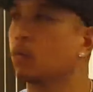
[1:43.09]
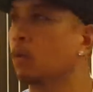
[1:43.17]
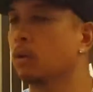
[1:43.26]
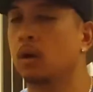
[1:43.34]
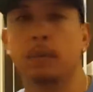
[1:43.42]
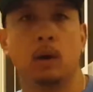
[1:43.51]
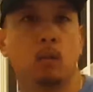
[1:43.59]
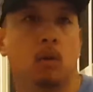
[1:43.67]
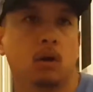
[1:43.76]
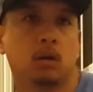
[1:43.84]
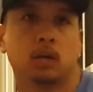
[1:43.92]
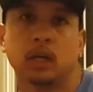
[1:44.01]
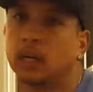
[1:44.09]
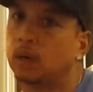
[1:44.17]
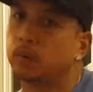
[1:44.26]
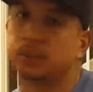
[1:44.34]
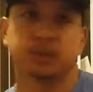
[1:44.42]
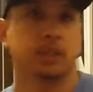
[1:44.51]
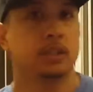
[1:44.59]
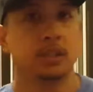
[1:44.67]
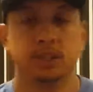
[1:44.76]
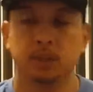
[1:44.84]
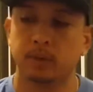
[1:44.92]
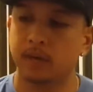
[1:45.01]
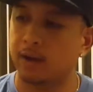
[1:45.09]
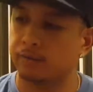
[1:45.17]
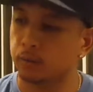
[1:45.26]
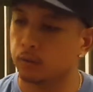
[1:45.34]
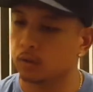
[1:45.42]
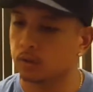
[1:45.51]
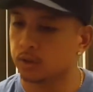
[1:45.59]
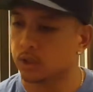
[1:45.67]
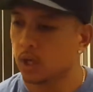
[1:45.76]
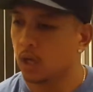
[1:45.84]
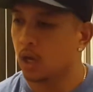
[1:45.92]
whether I'm at work and then I went straight to the gym right afterwards,